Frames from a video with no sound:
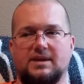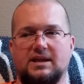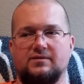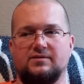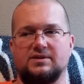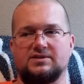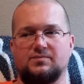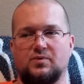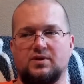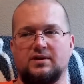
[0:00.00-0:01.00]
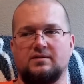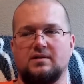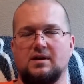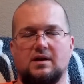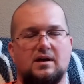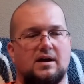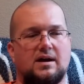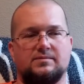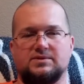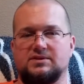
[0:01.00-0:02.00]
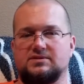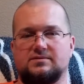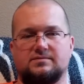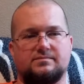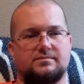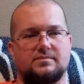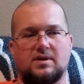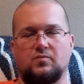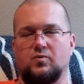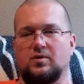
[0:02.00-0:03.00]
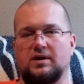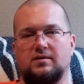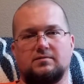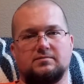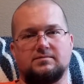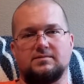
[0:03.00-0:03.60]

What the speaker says: Even this morning, I'm wore out.